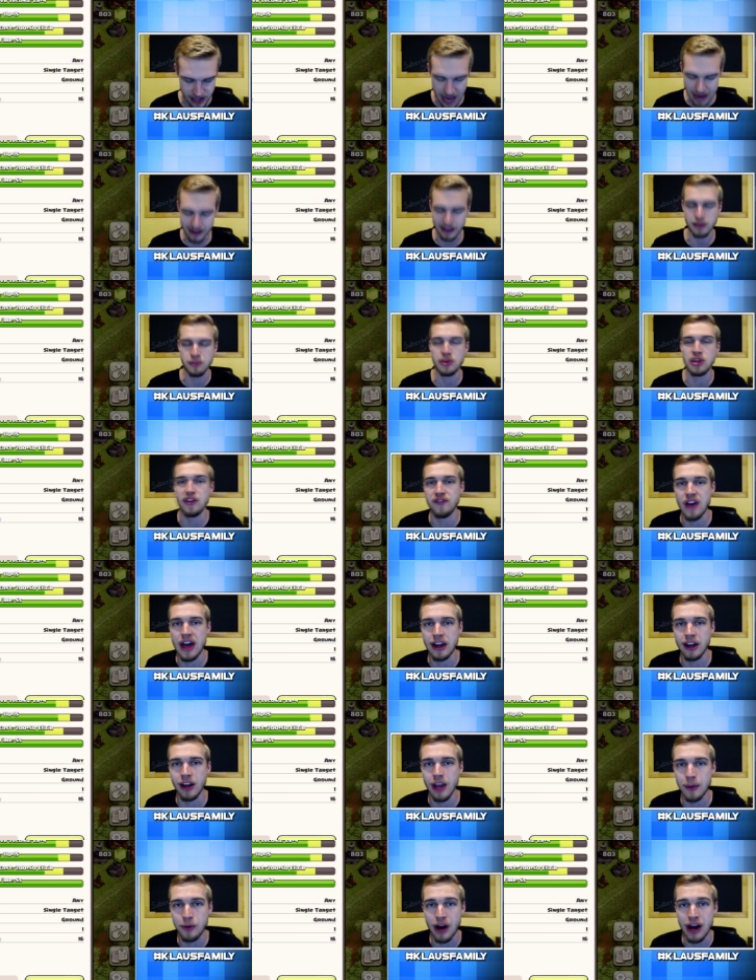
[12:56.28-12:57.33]
is not going to be the
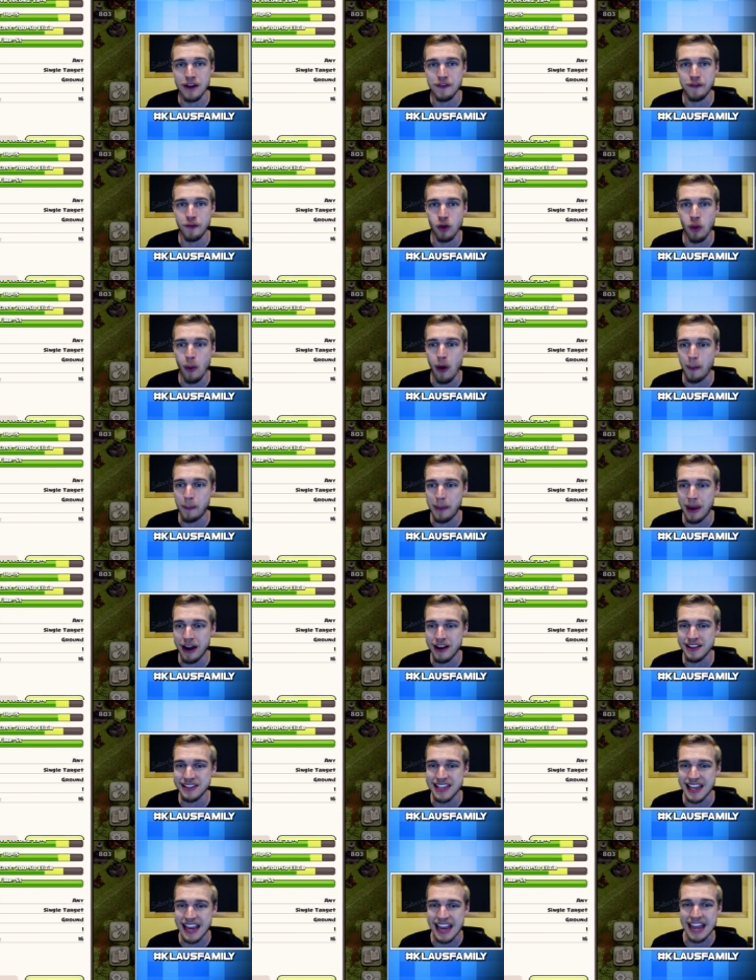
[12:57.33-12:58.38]
final upgrade for the
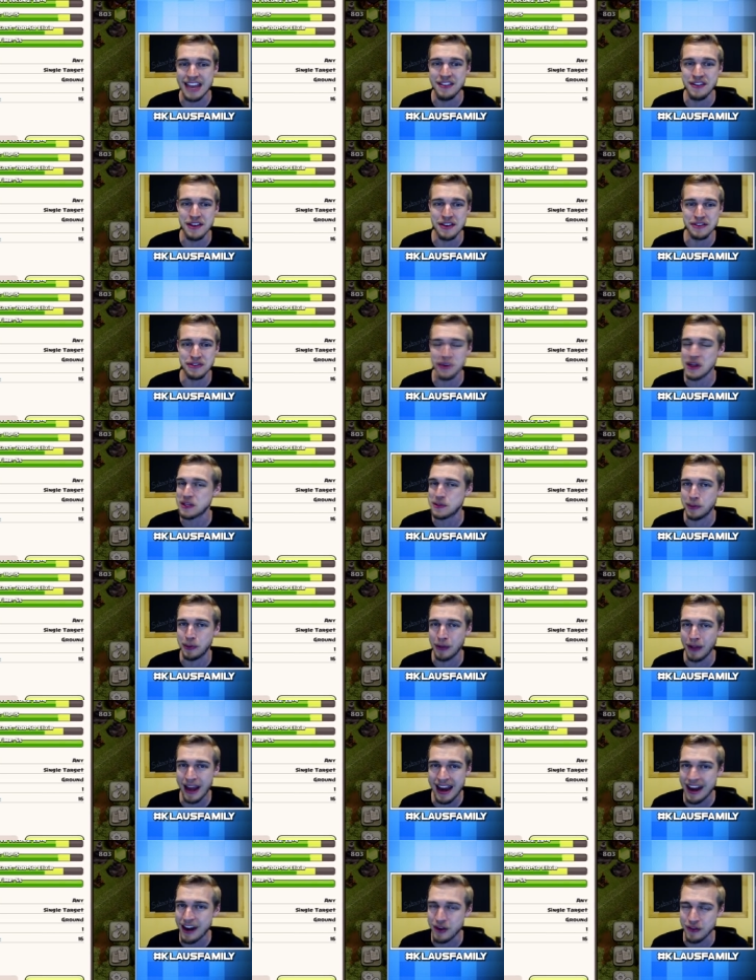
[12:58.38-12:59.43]
barbarians in this Let's
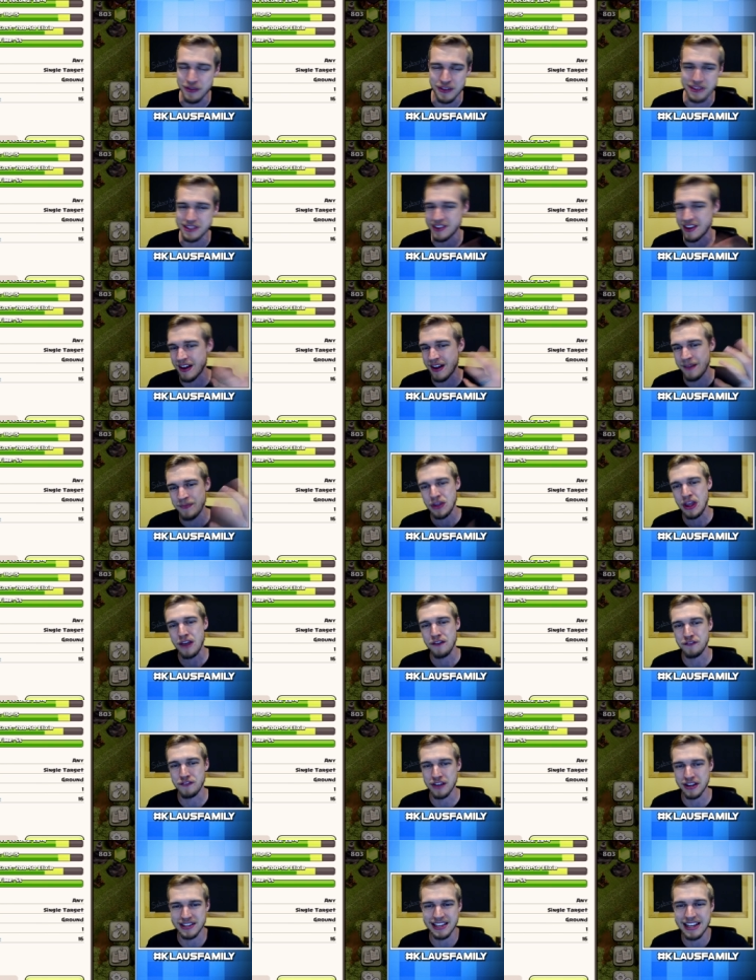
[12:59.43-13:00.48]
Play or this uh,
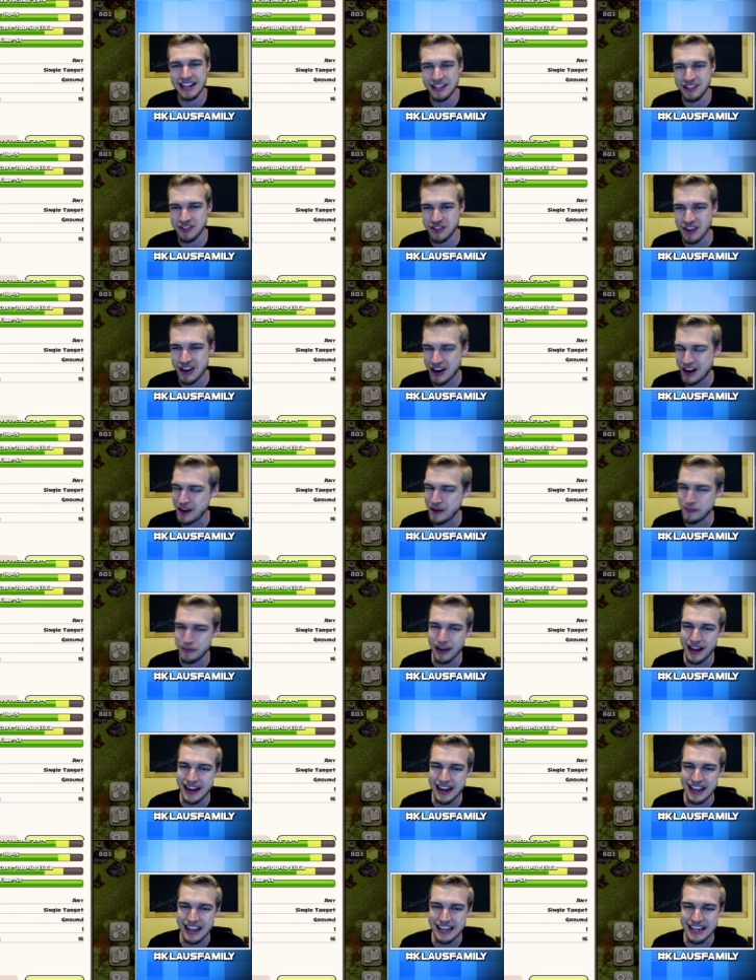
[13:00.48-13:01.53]
Fix That Engineer,
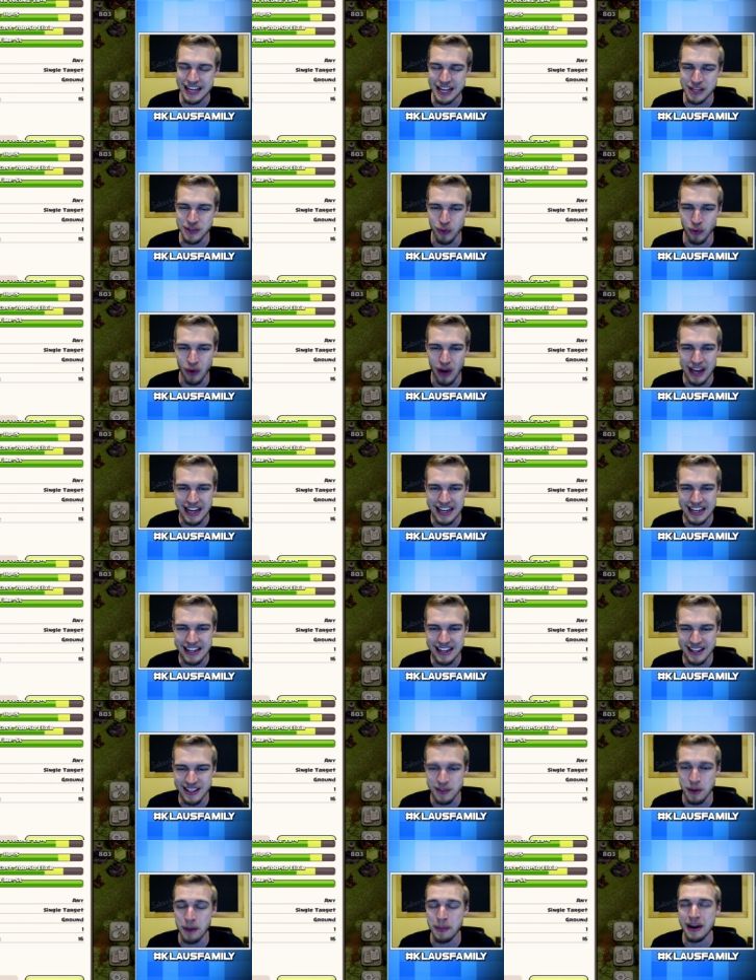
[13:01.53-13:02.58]
but it is what it
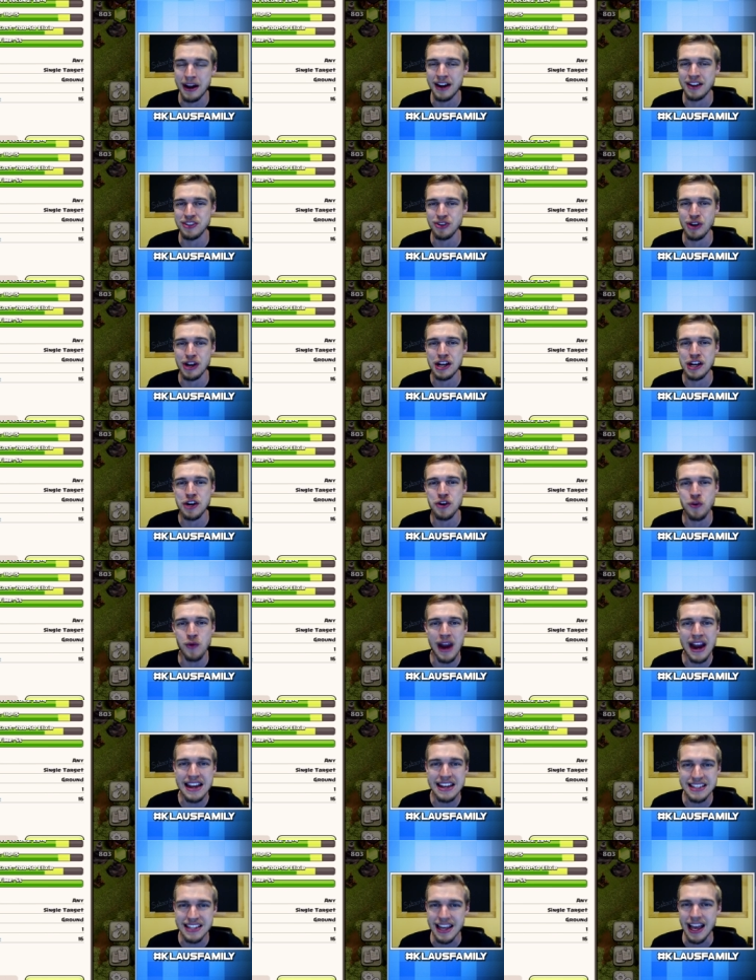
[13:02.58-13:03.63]
is. Barbarians are a
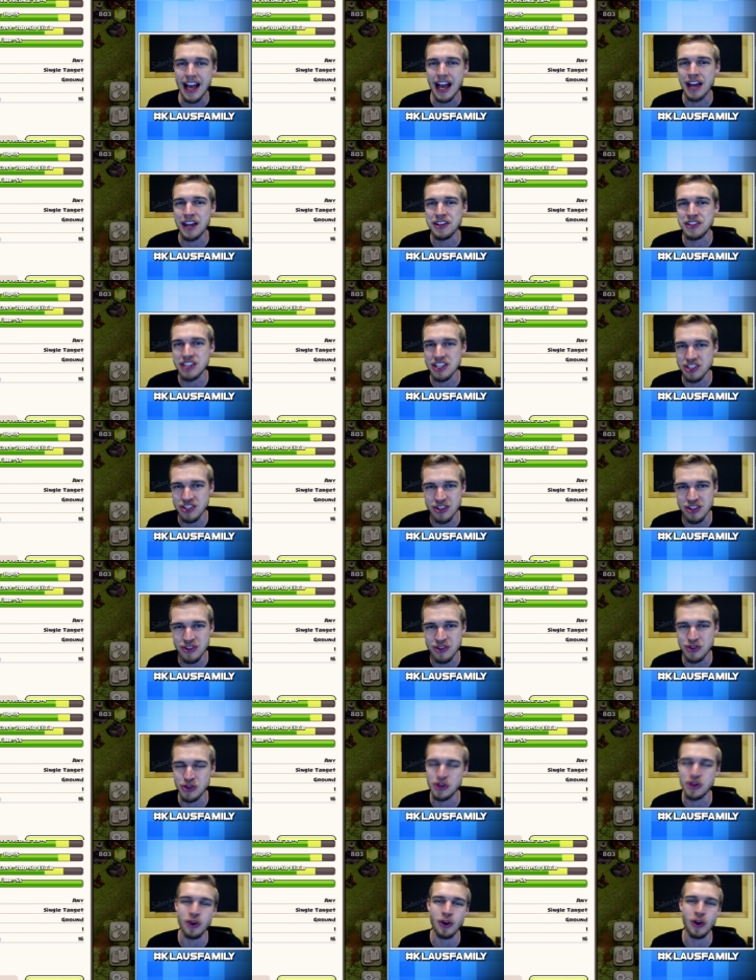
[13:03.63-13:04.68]
great addition to